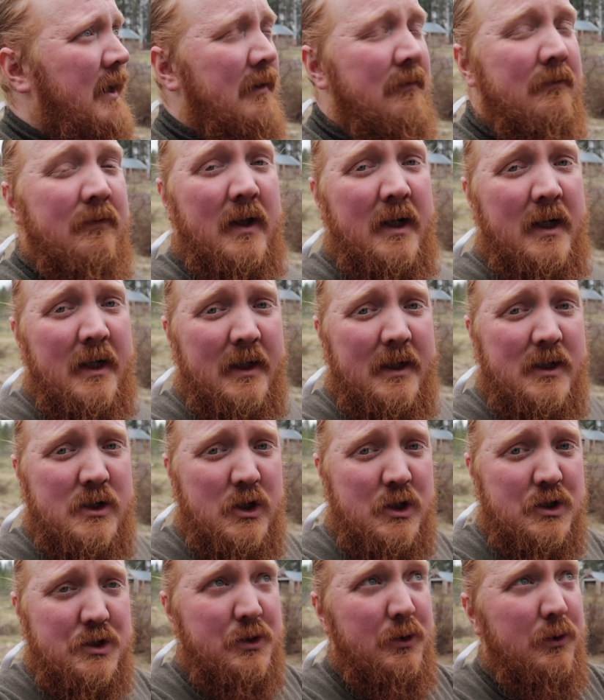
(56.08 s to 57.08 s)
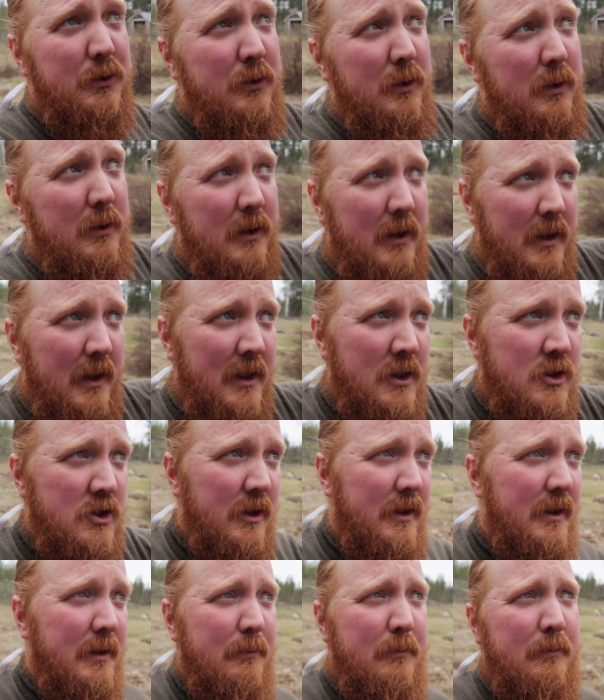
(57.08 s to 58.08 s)
Yeah, then it is just to
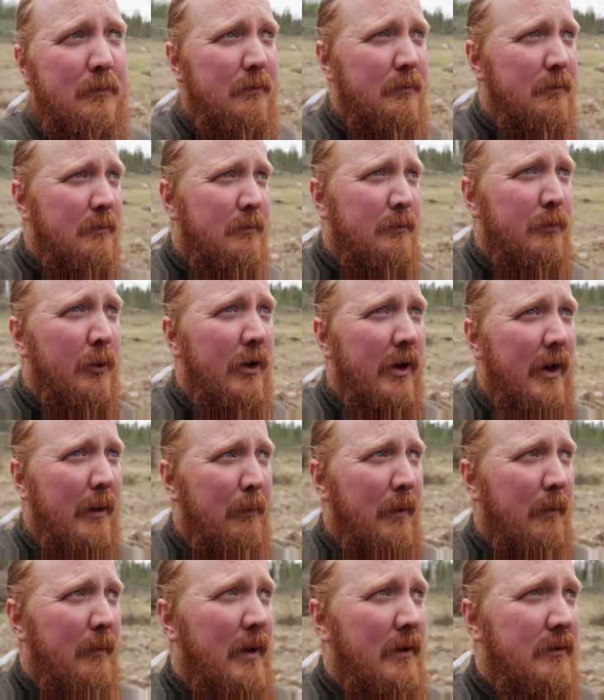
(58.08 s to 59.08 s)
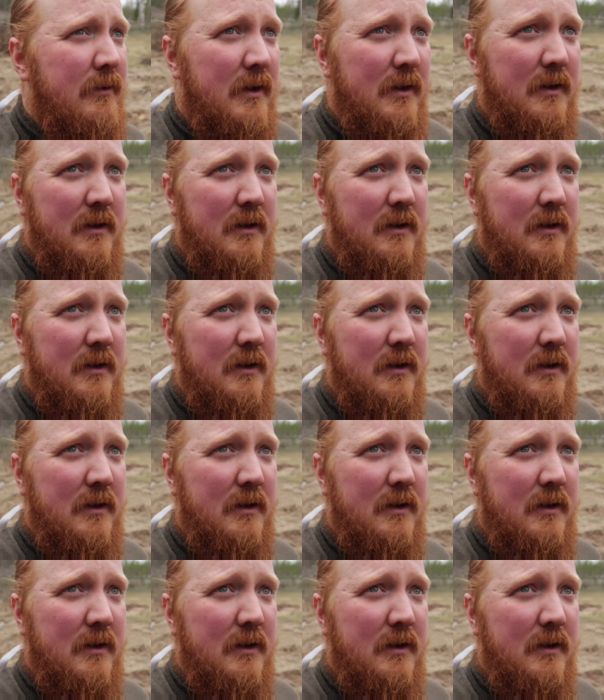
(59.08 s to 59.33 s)
actually put it up and mount